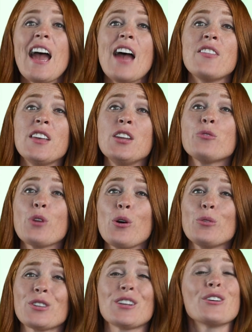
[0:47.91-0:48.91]
and then
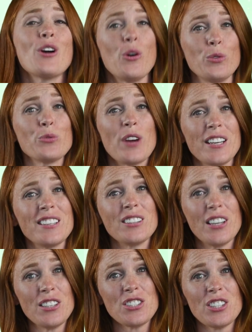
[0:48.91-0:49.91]
wrote their own
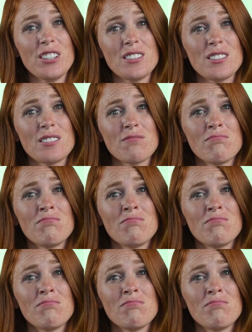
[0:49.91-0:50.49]
regulations.